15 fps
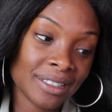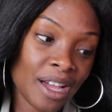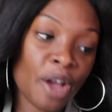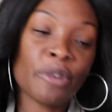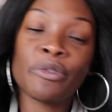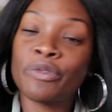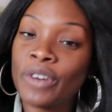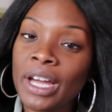
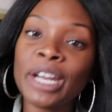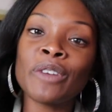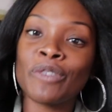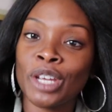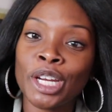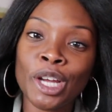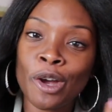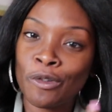a funny
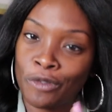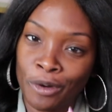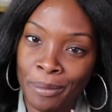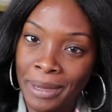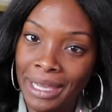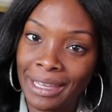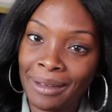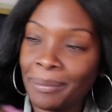video for
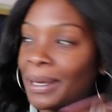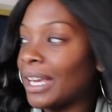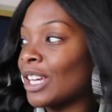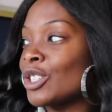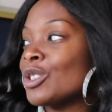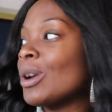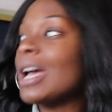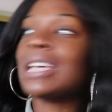me
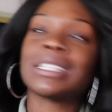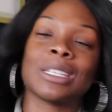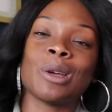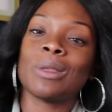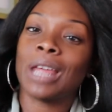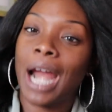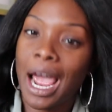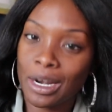because you guys
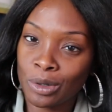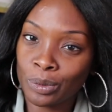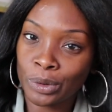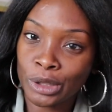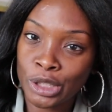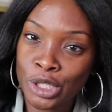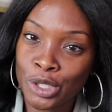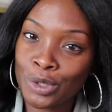know that I don't
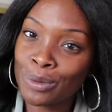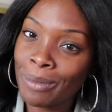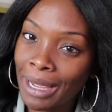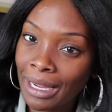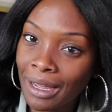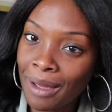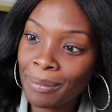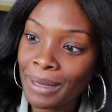really do
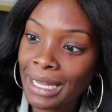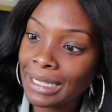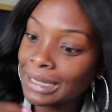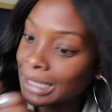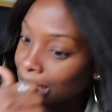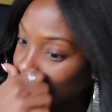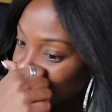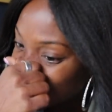makeup like
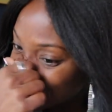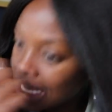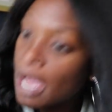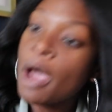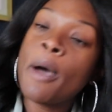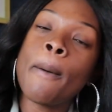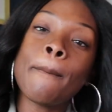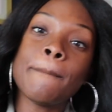this.
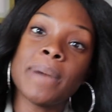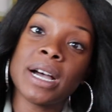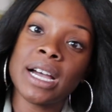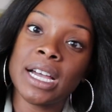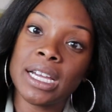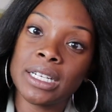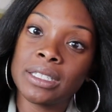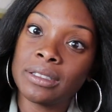
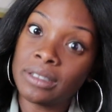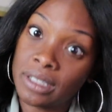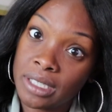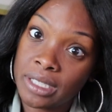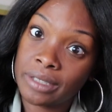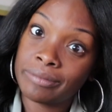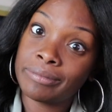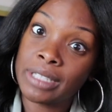But
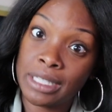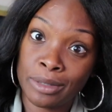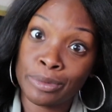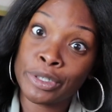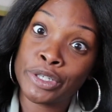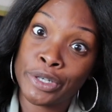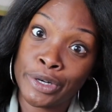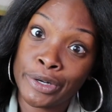look, this is
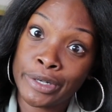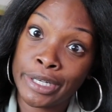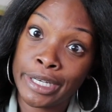what your girl